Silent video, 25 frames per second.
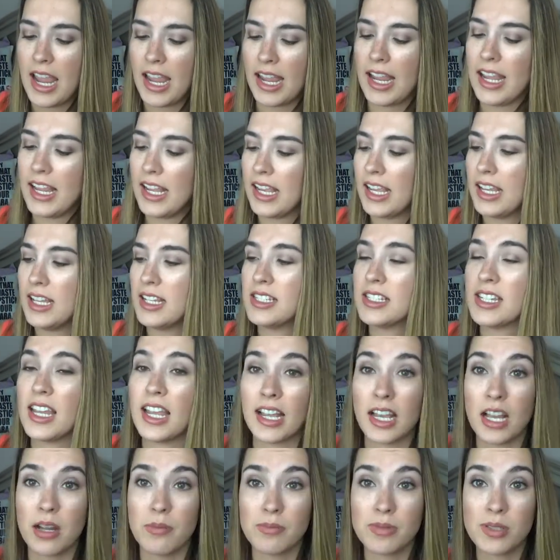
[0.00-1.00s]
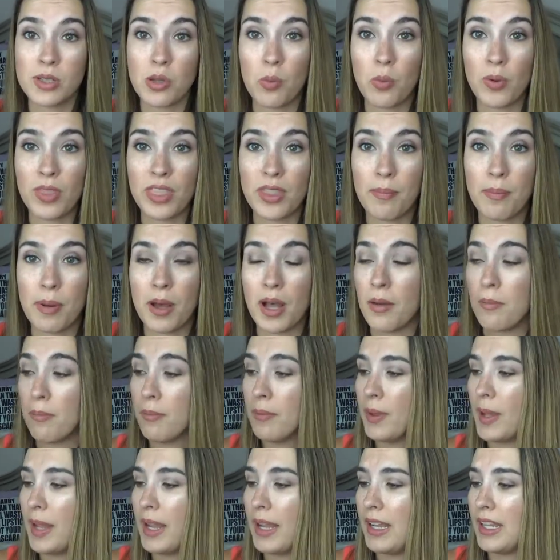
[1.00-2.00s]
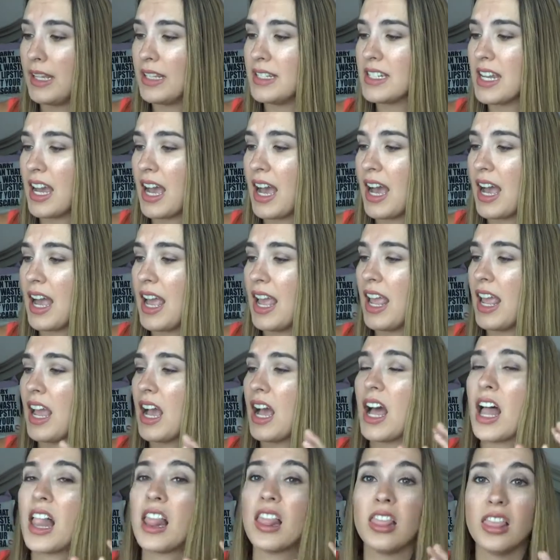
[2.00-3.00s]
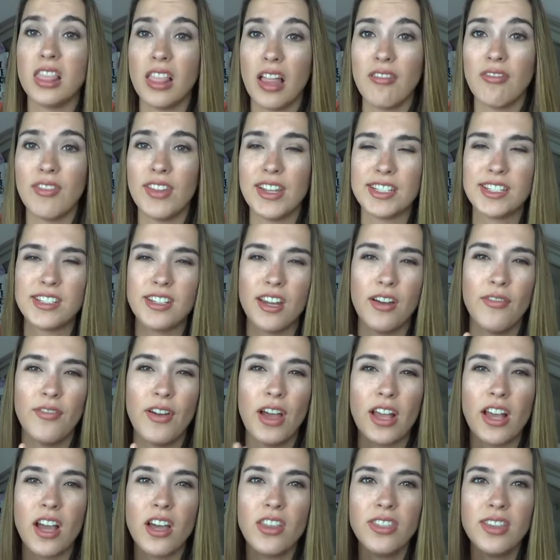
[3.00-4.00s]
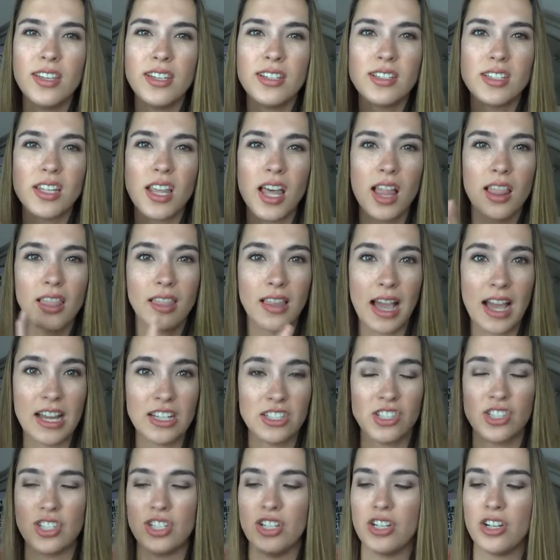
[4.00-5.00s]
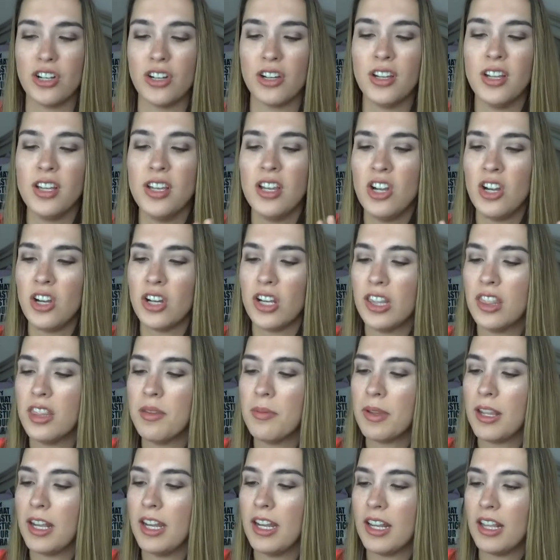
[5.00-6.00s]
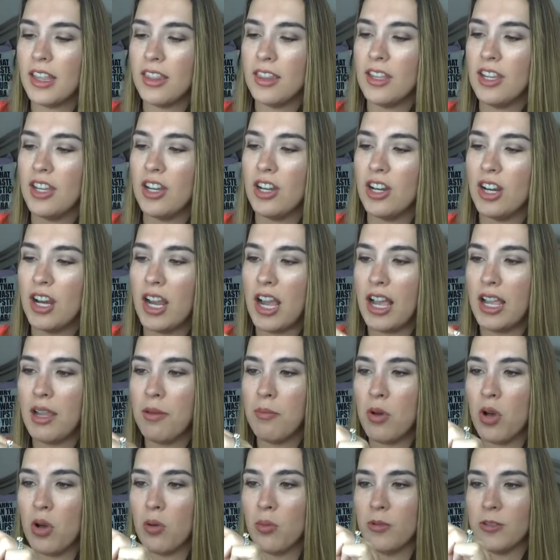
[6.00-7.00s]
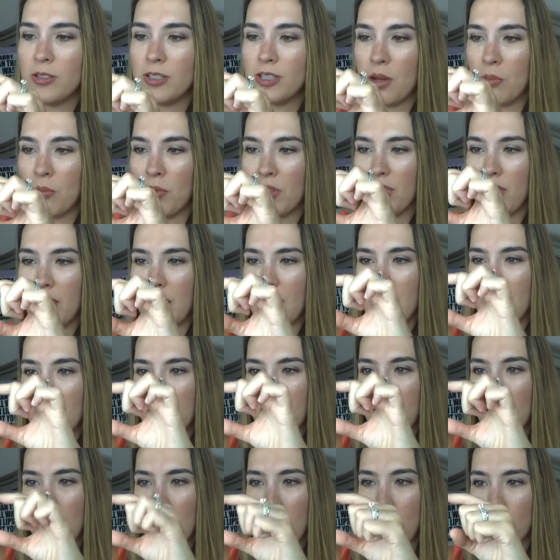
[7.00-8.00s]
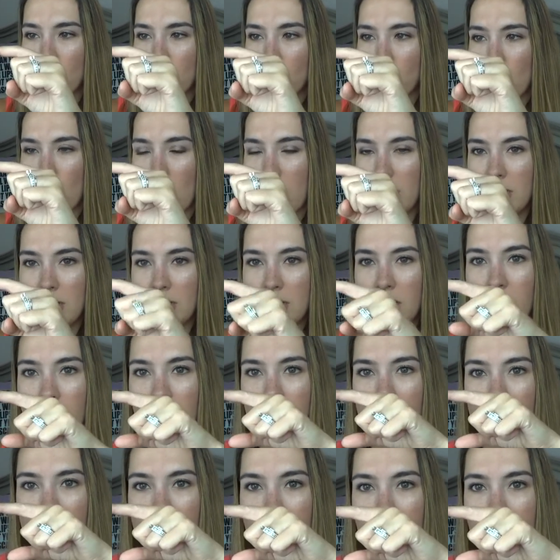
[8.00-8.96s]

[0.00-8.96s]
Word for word: and it comes with a pump, and I love this stuff. I got this last year, in the beginning of the year. I am almost done with it. I am like right